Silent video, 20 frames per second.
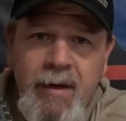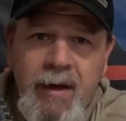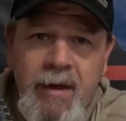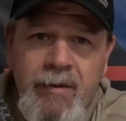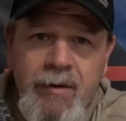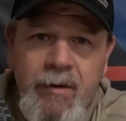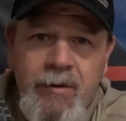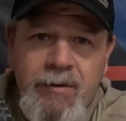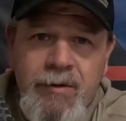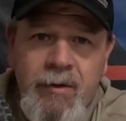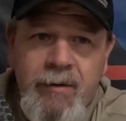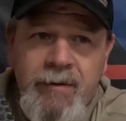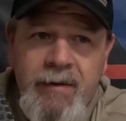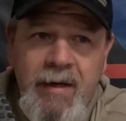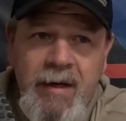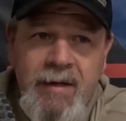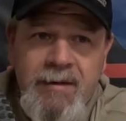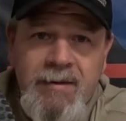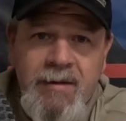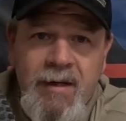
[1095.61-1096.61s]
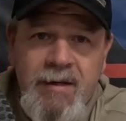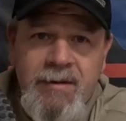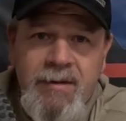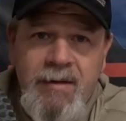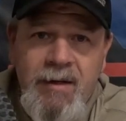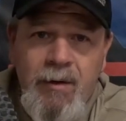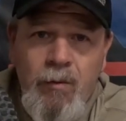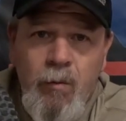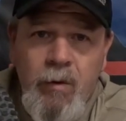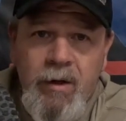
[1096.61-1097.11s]
and those are the
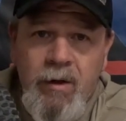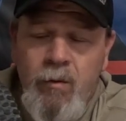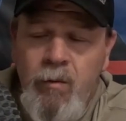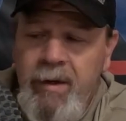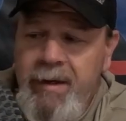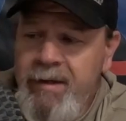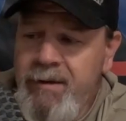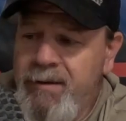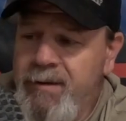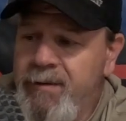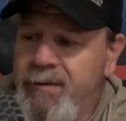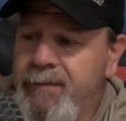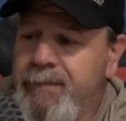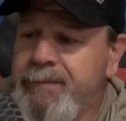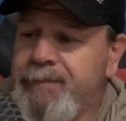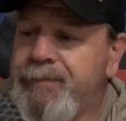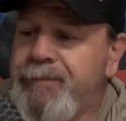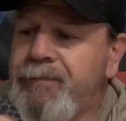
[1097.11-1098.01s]
SSD wheel weights.